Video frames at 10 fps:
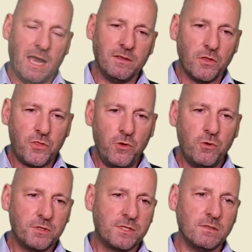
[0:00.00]
And the
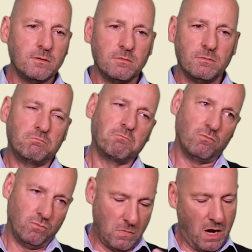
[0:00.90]
third,
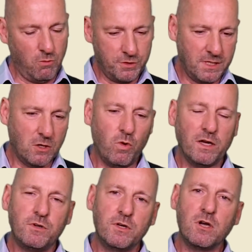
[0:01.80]
I would say
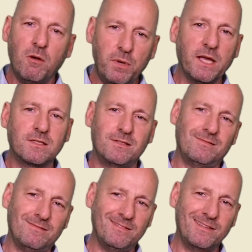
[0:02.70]
quite very complex
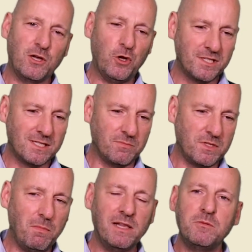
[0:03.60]

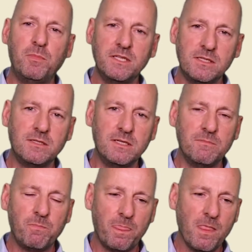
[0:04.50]
concept,
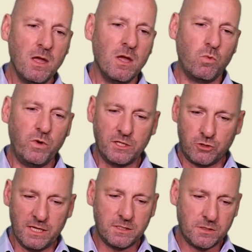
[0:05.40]
multiplicity, we
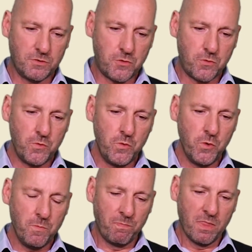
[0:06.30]
address through